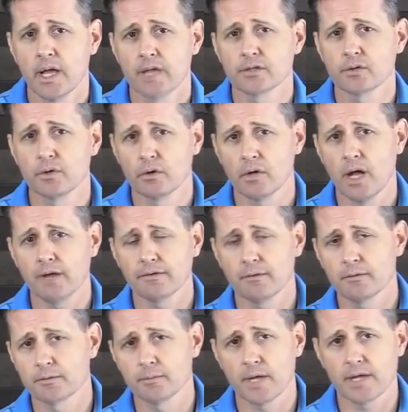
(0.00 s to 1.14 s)
And so your life
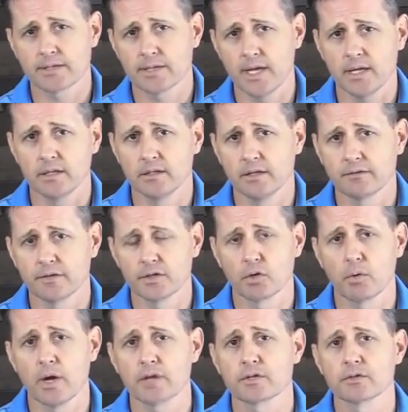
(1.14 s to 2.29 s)
has taken different
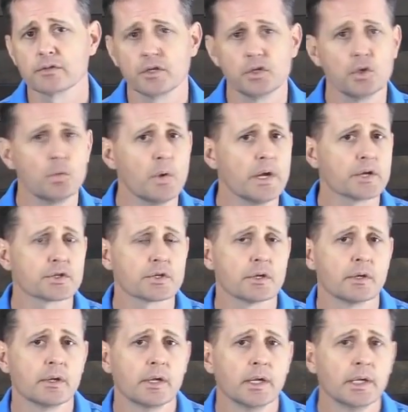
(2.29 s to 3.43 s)
directions than you wished.
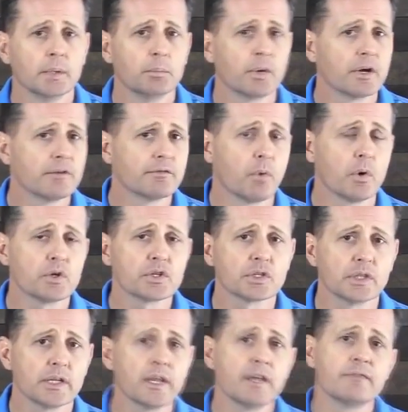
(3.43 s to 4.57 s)
But
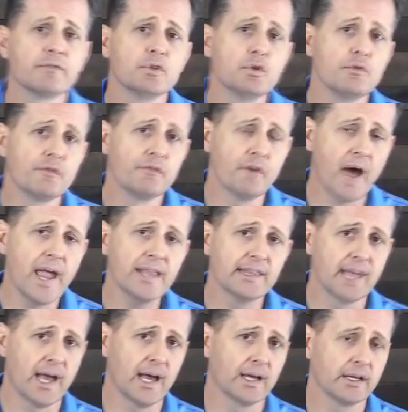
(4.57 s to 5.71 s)
unfortunately, if you fight
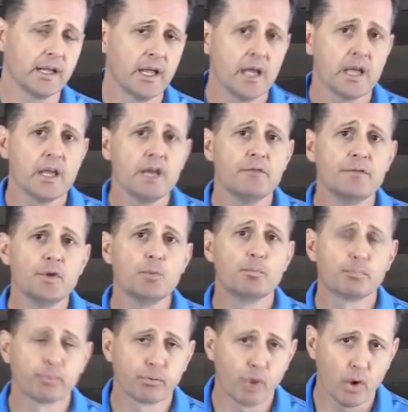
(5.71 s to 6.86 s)
that, if you
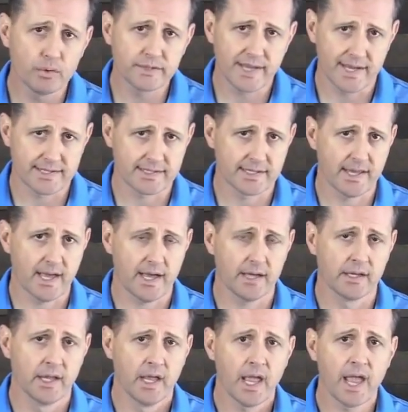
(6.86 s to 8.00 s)
protest that,
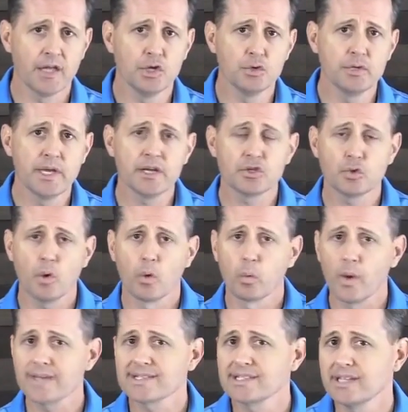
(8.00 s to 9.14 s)
and you get into a
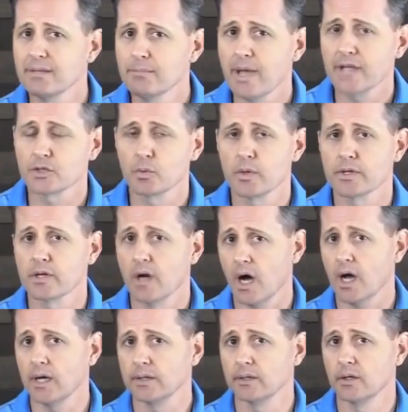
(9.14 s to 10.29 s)
wrestling match with
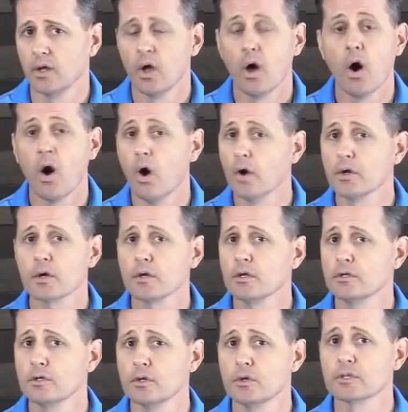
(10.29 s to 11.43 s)
God, all you're
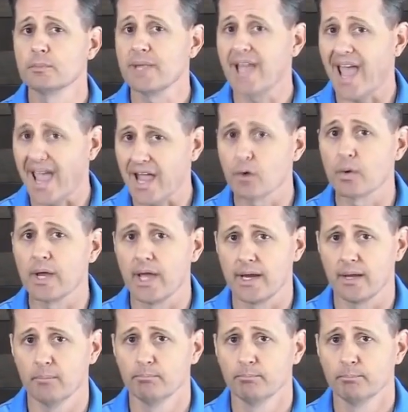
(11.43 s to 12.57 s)
going to do is be angry at
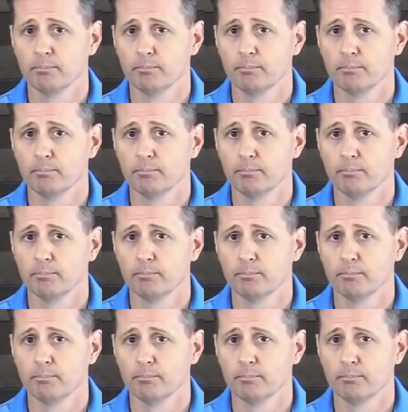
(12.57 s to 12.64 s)
him.